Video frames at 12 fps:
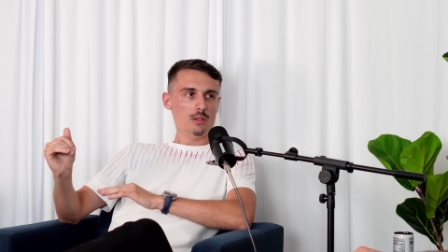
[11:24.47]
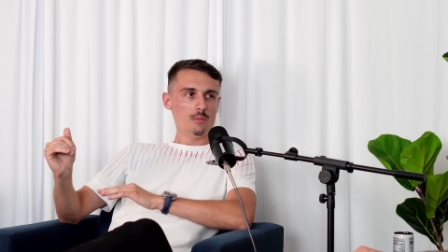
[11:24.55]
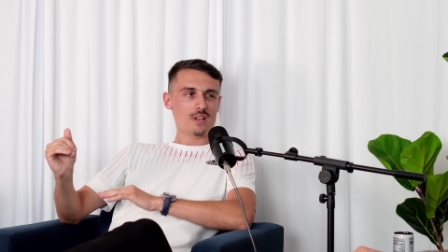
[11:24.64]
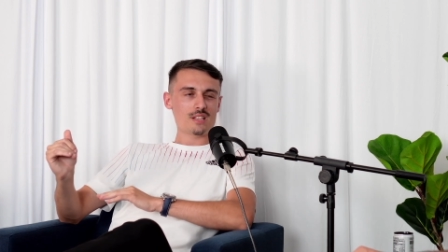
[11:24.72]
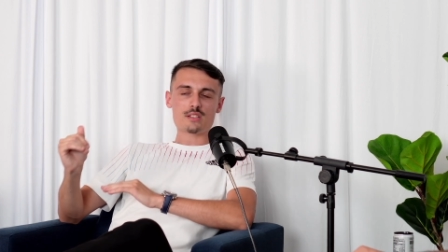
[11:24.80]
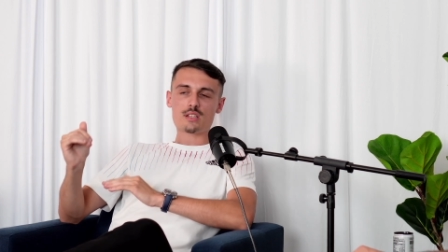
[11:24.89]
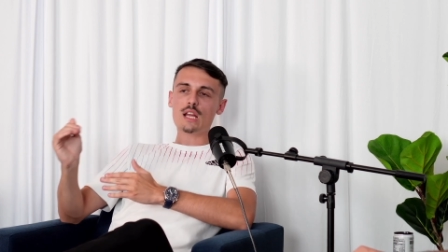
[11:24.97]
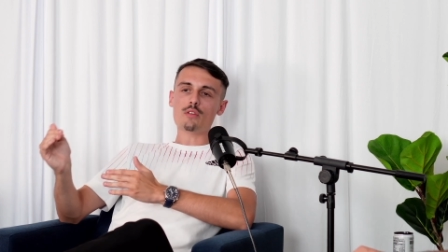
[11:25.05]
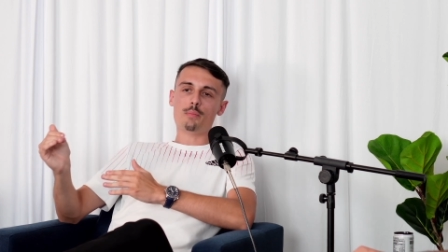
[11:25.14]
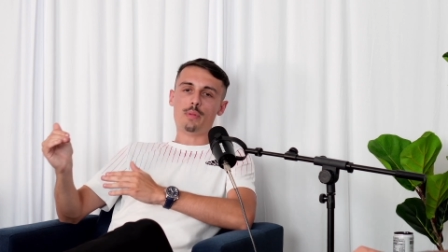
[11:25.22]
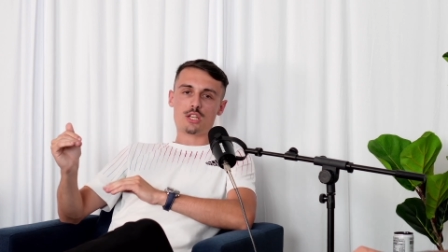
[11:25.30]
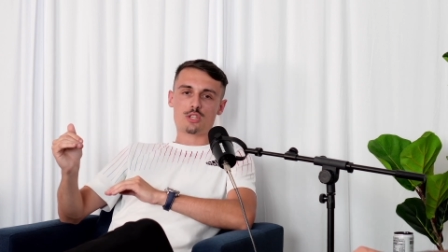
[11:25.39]
Because that's kind of a
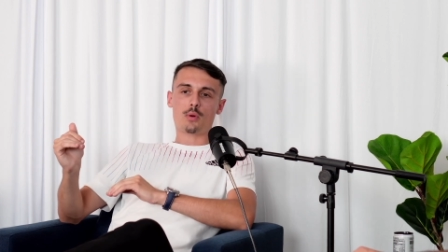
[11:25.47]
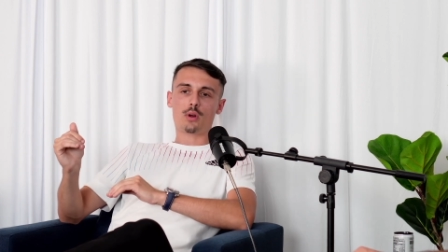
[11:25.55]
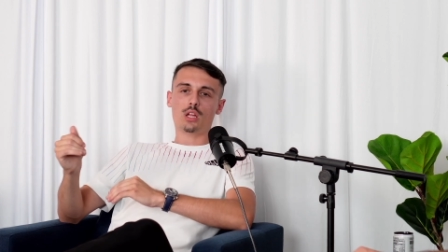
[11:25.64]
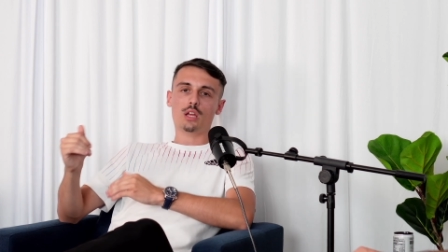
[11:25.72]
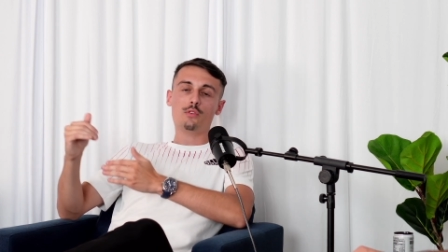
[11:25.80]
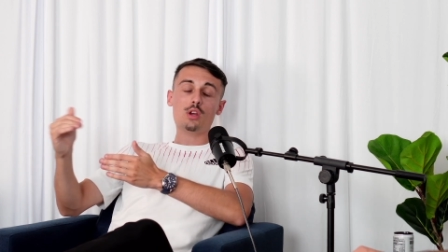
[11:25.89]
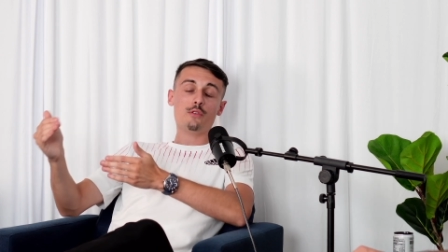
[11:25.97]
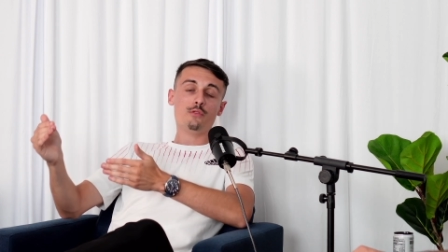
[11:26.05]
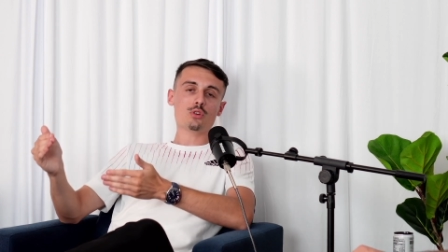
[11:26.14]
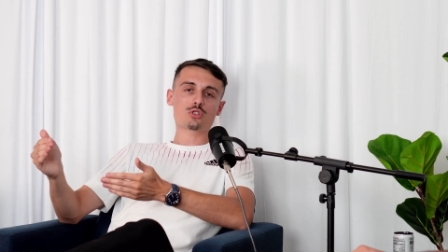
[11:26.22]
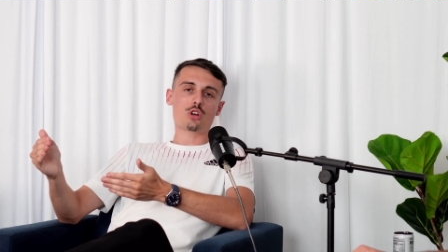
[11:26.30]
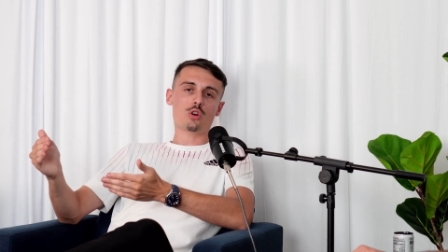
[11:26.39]
benchmark. Like if
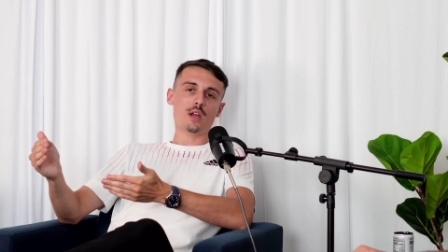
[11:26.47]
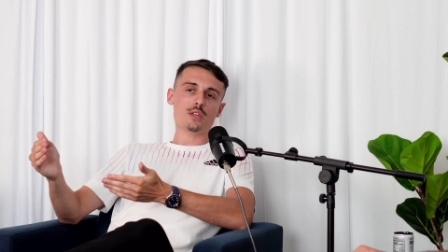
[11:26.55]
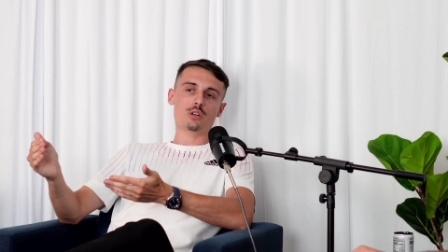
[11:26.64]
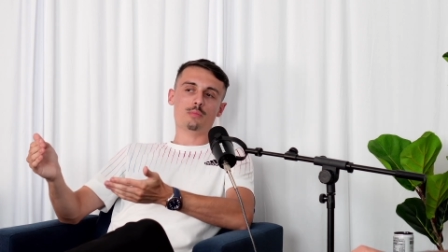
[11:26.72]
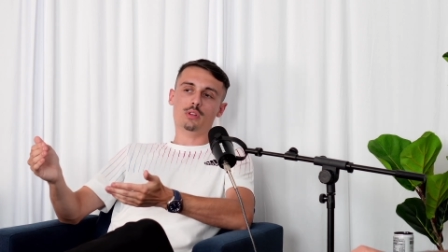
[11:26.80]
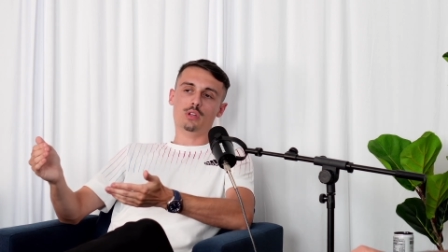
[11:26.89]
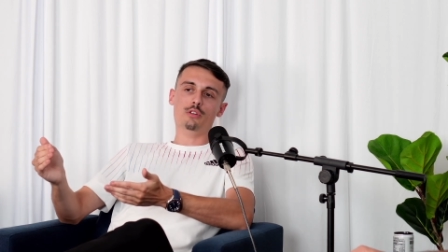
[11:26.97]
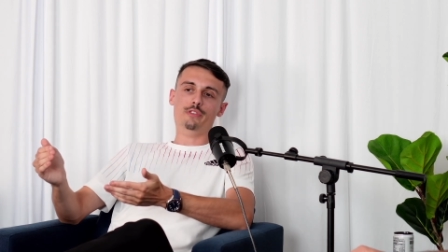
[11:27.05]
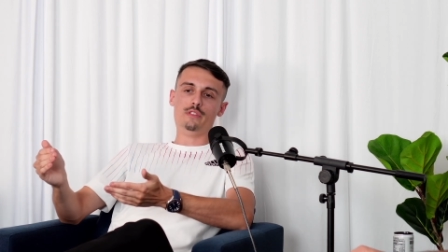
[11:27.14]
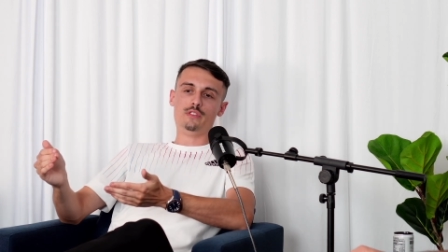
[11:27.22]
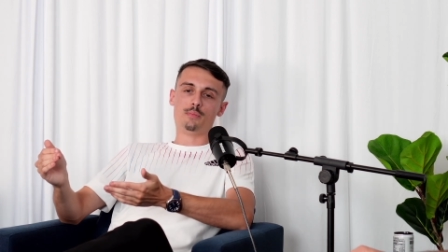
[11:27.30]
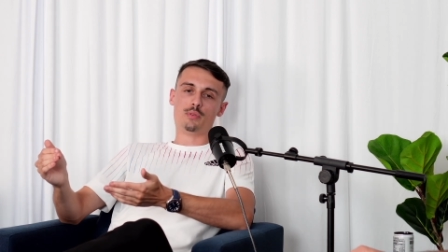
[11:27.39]
your show rates are below
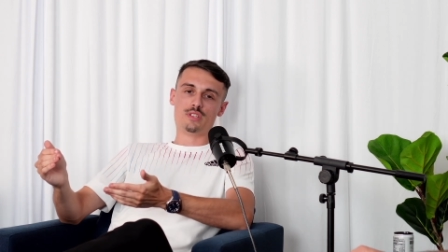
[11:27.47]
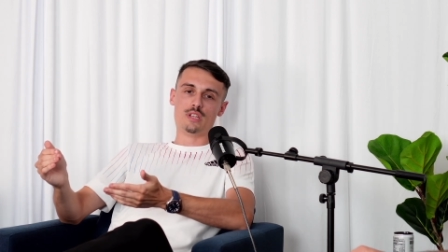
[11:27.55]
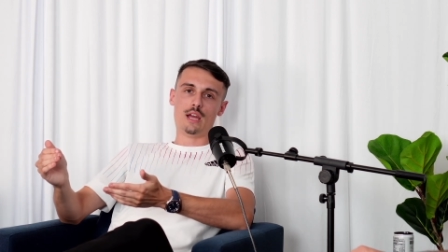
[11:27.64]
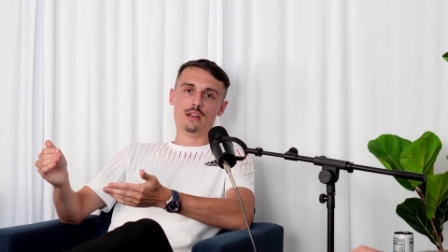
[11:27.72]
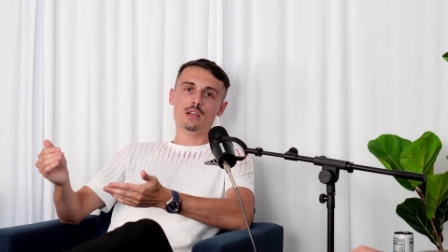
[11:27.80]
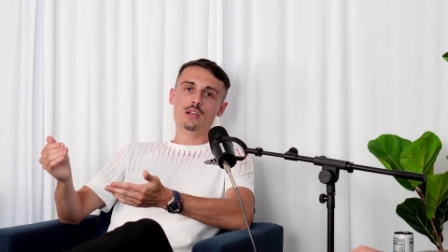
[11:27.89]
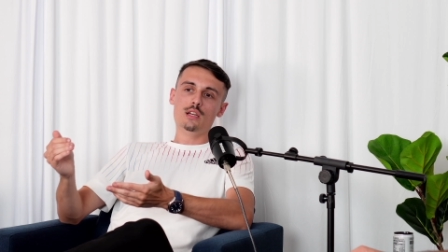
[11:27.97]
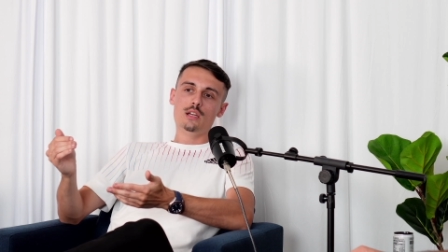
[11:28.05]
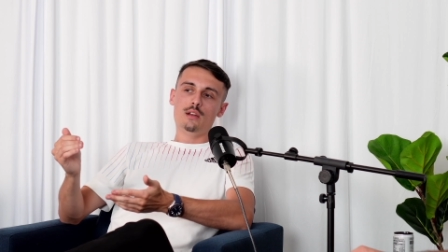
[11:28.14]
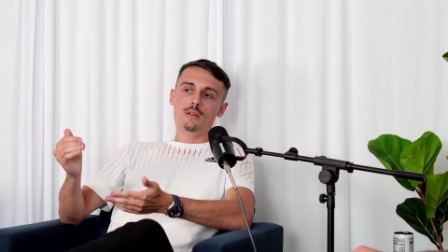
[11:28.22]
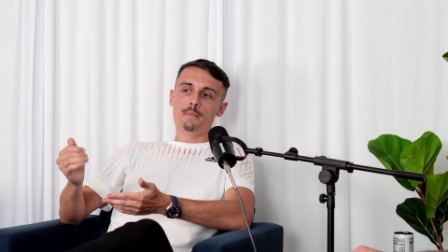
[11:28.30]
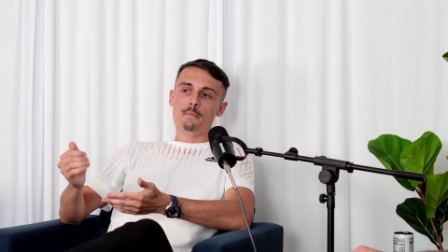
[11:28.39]
50%,
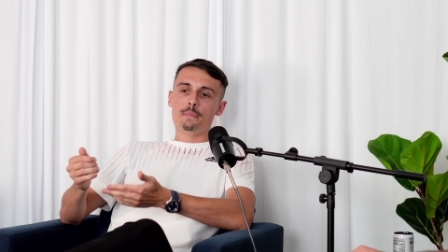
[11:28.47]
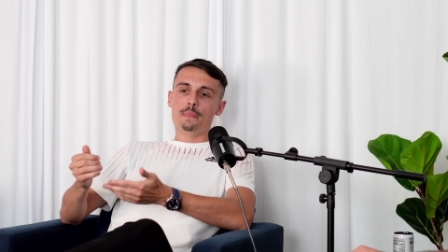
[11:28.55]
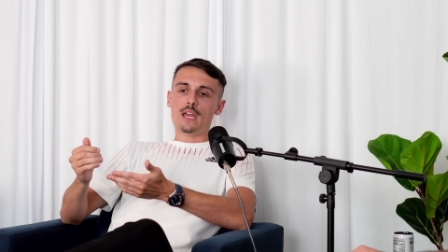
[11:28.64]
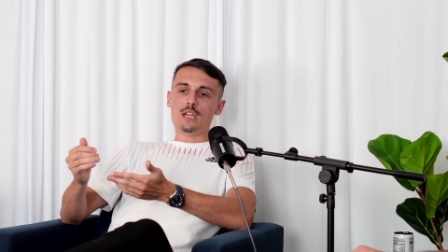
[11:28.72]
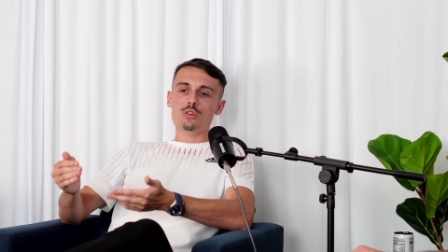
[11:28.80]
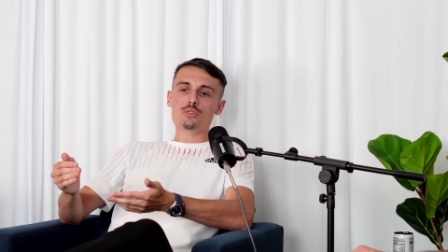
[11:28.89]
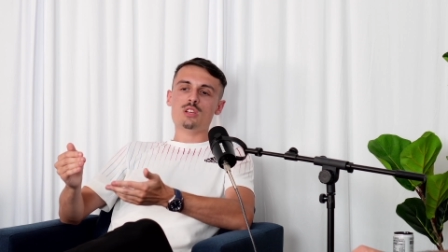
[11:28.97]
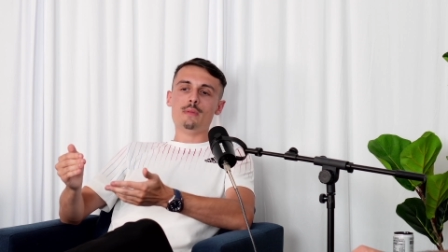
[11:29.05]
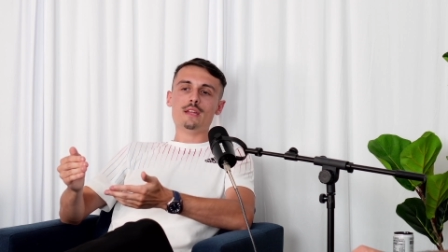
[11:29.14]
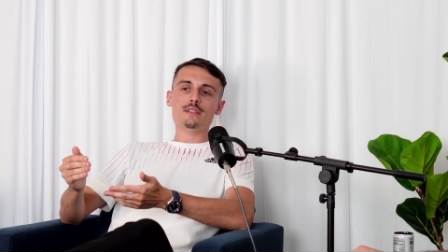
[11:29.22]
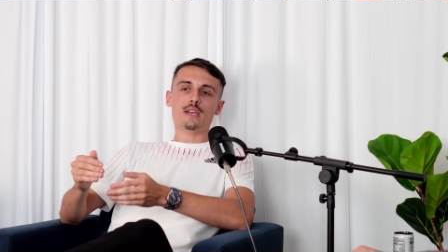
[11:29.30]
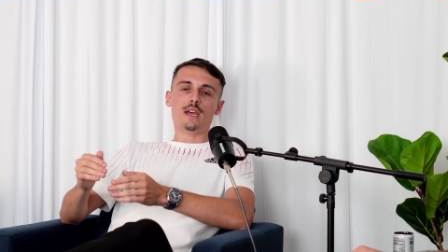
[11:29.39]
that usually
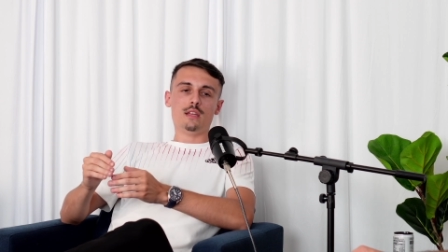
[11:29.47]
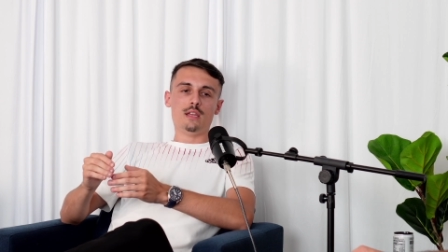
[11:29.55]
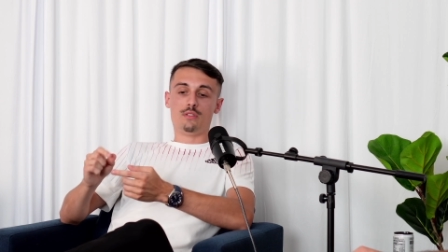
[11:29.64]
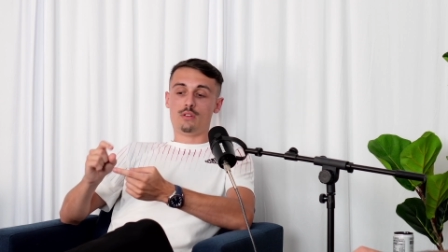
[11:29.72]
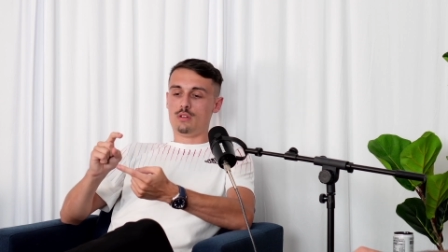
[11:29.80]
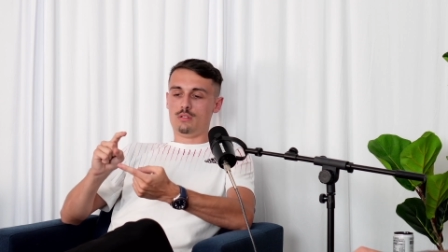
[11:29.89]
means that either